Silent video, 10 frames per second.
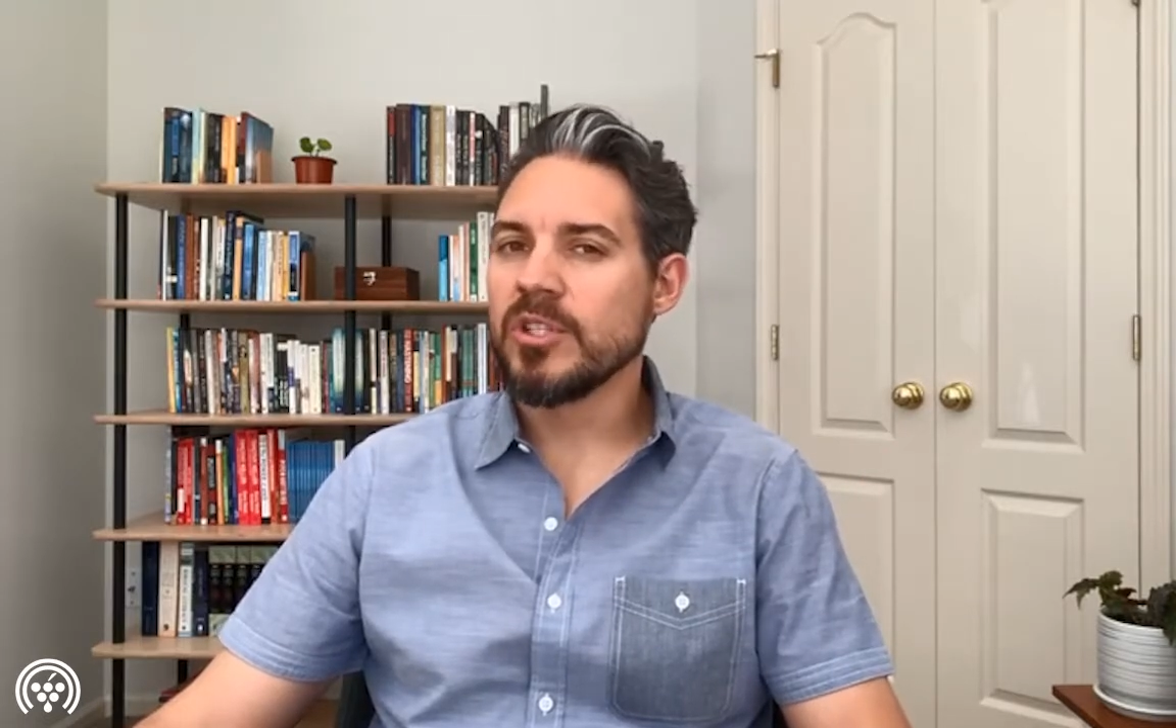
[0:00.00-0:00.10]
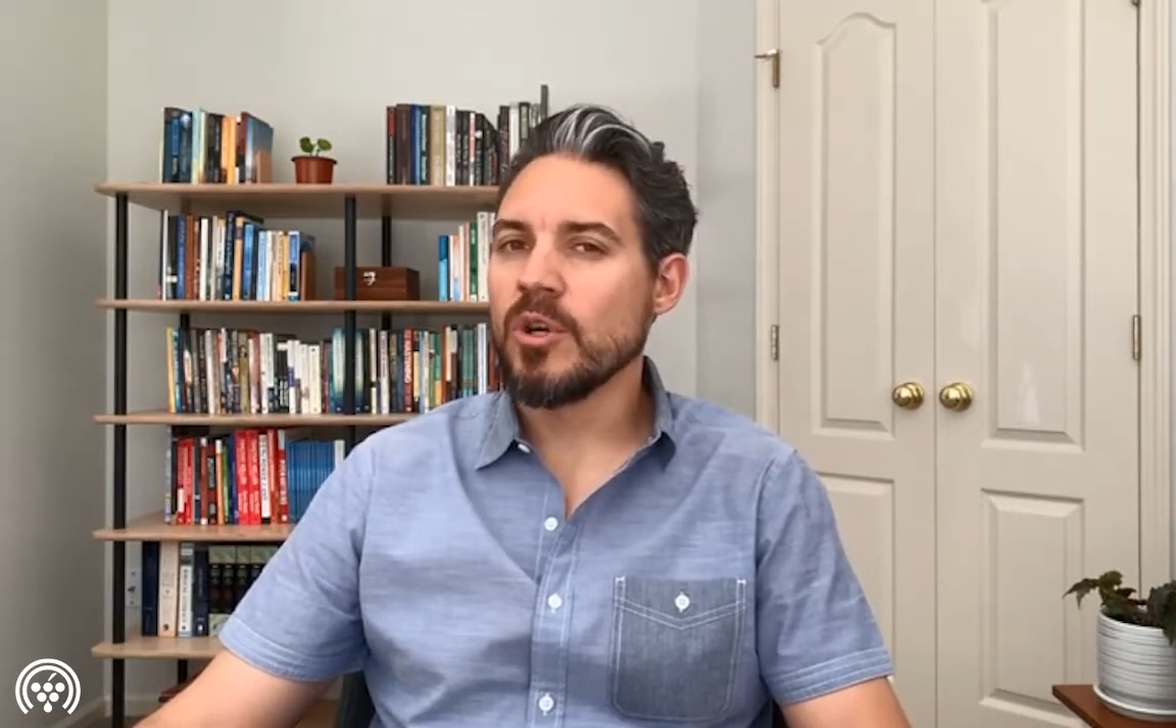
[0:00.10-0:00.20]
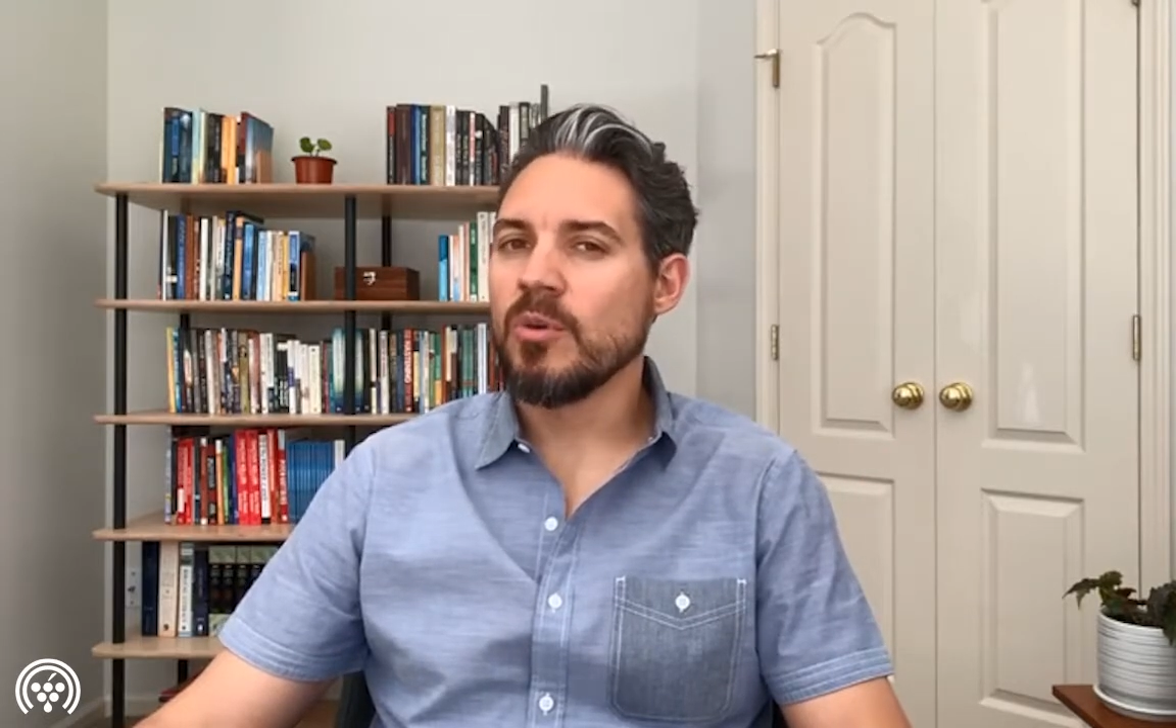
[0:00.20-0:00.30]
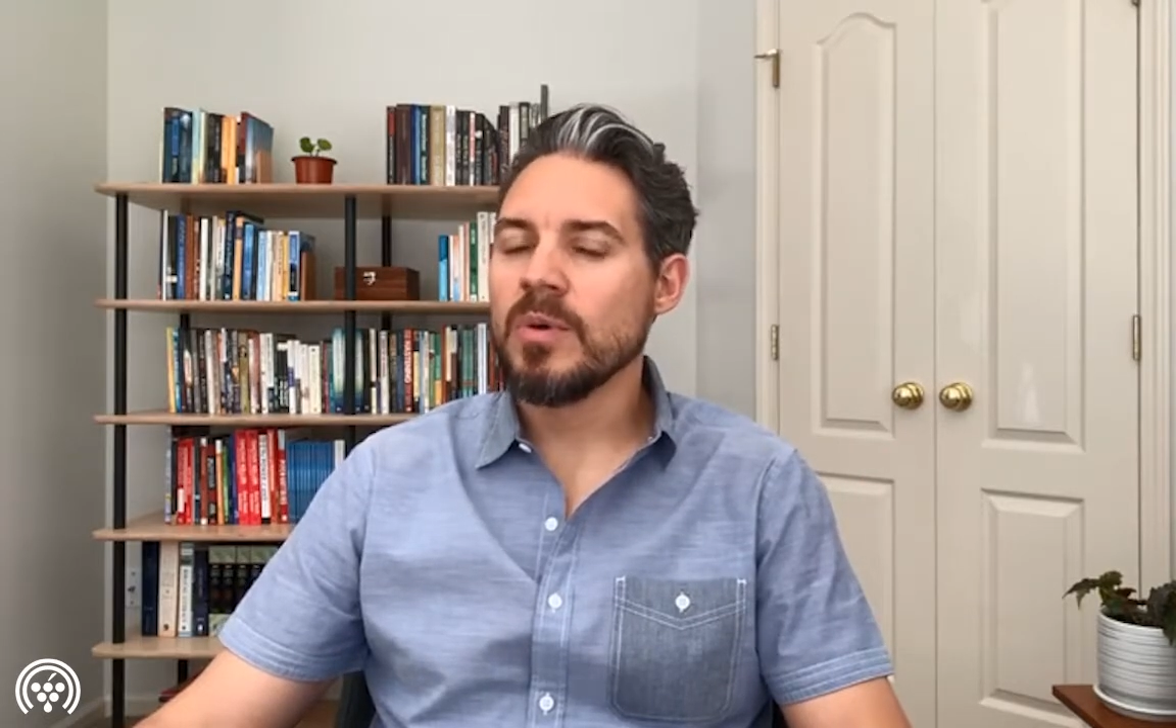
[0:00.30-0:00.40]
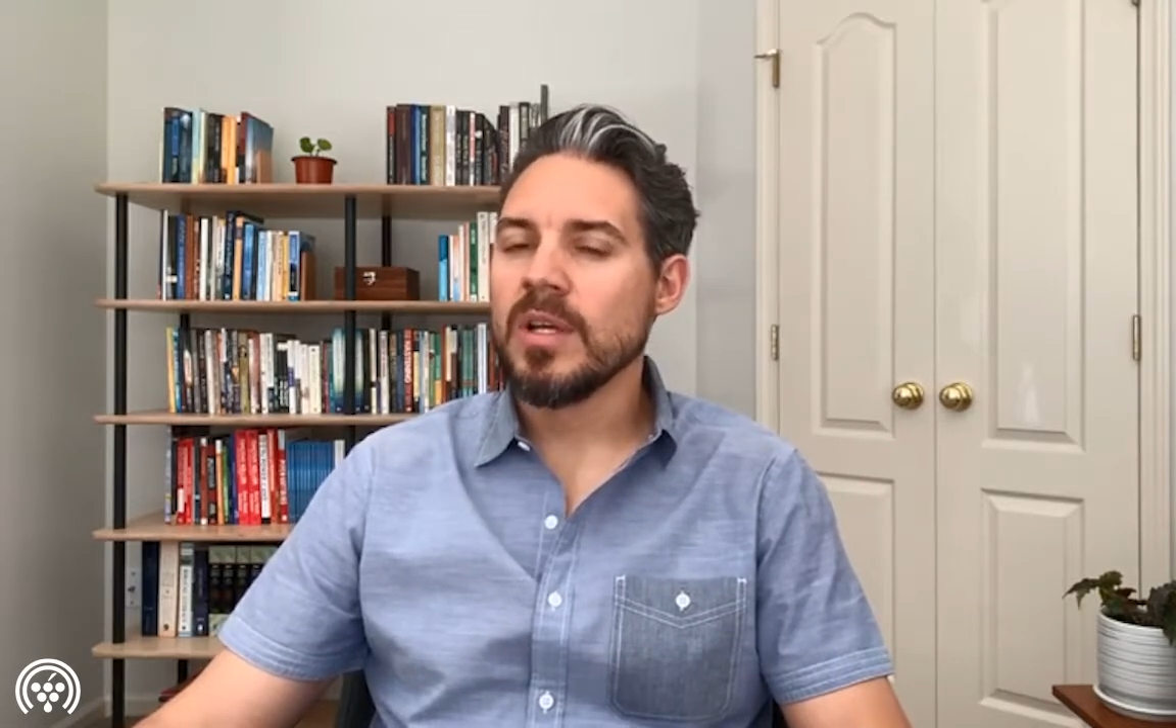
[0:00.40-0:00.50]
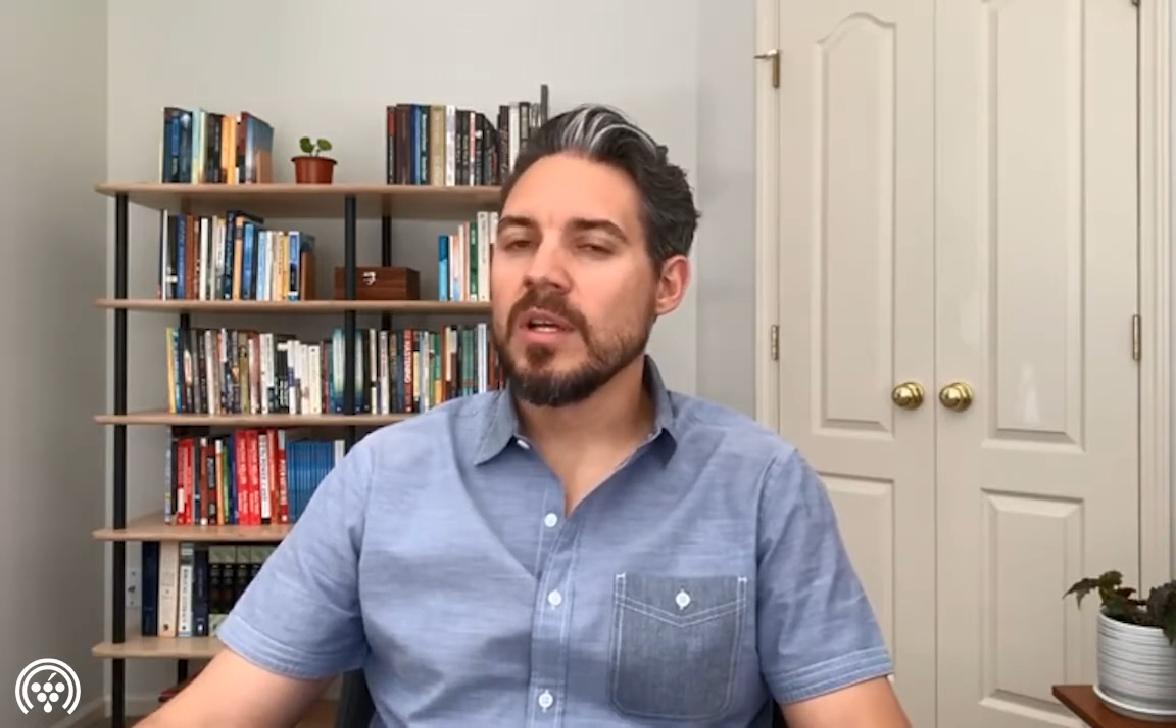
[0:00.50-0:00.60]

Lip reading: So